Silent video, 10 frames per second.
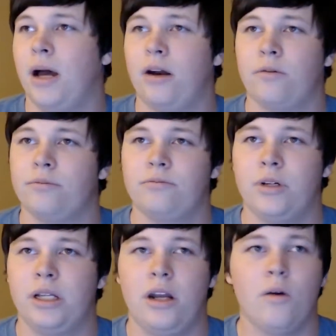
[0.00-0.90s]
don't
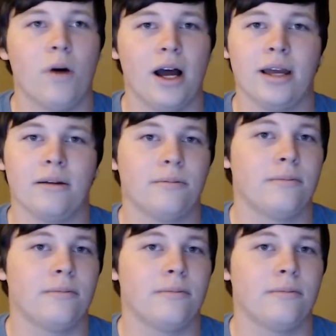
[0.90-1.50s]
really know why